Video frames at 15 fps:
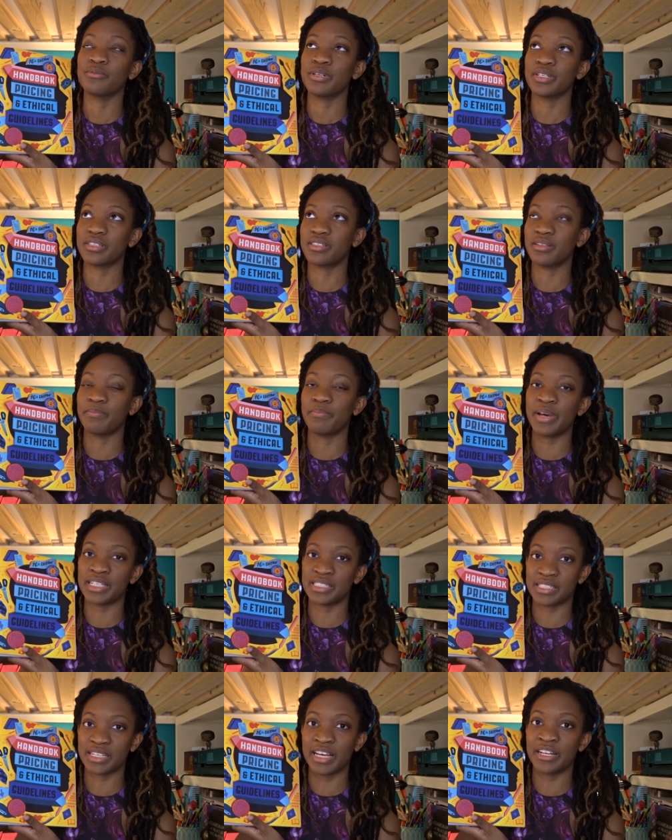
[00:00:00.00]
with the
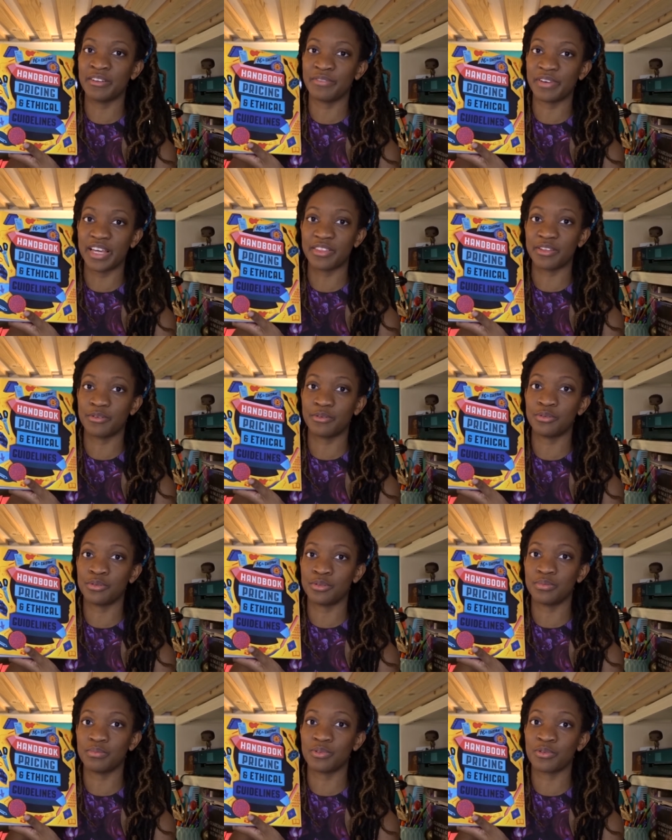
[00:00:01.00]
best kind of
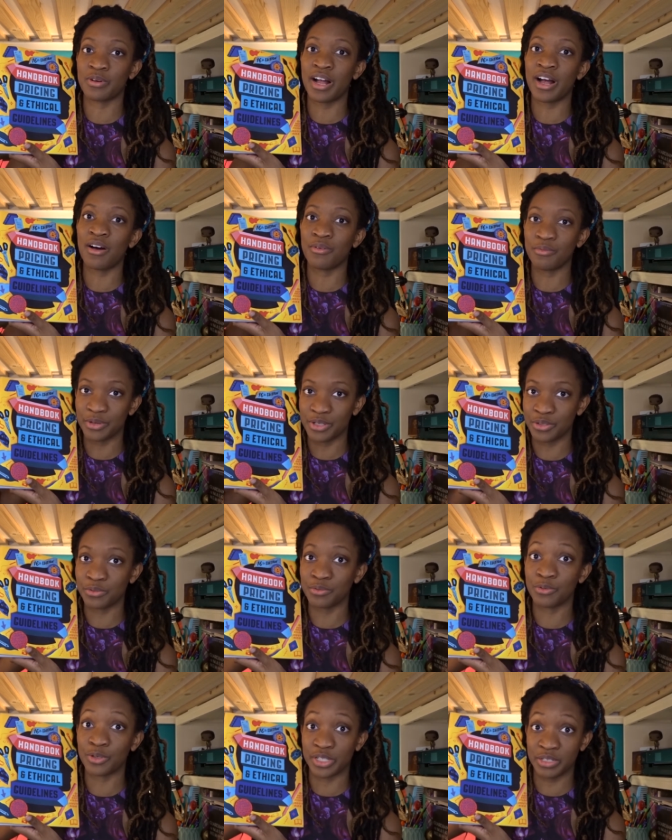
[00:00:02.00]
ethical morale when you're
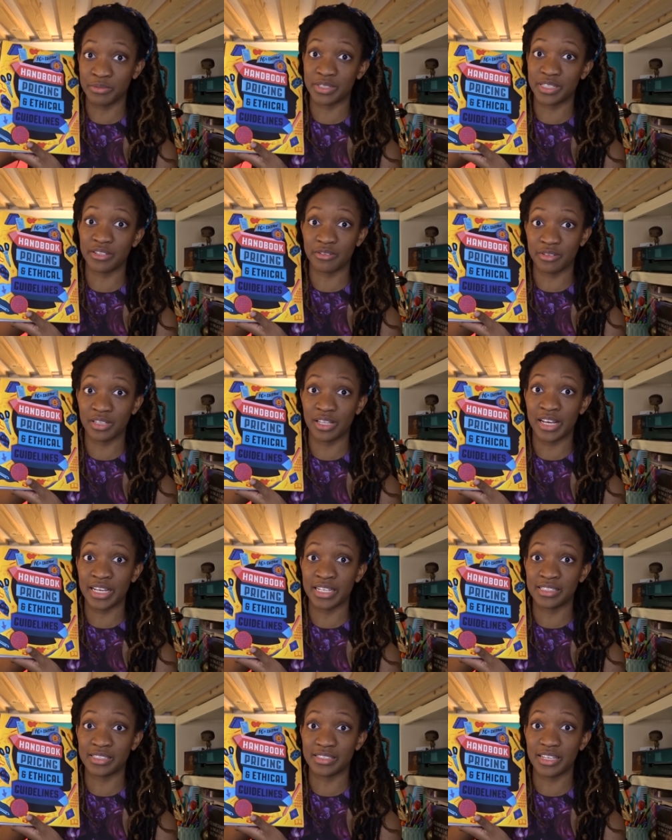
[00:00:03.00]
working with other
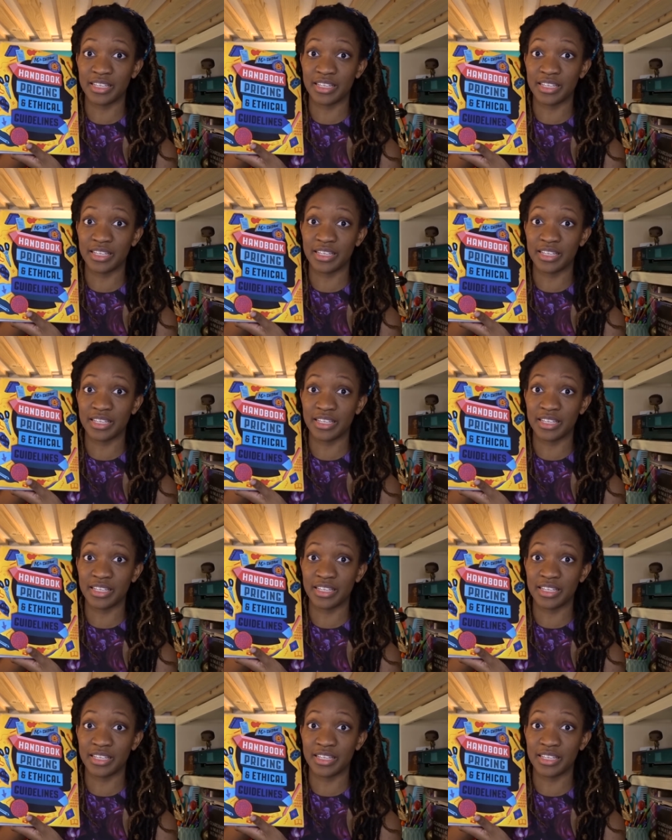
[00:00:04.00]
clients,